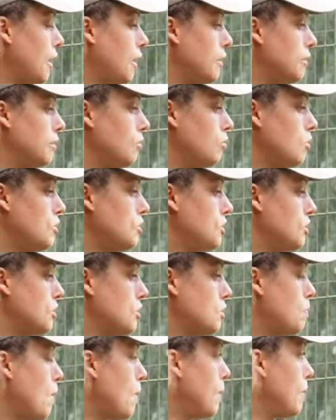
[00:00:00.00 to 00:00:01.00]
And then when she
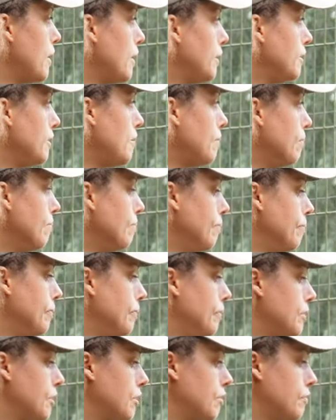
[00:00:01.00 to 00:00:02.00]
does pop her head up,
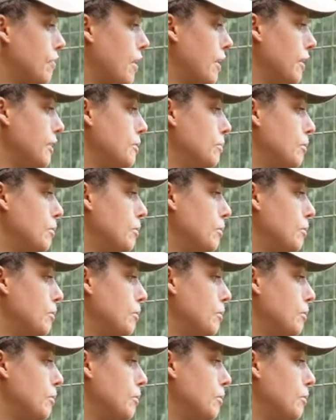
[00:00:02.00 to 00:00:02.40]
you can fire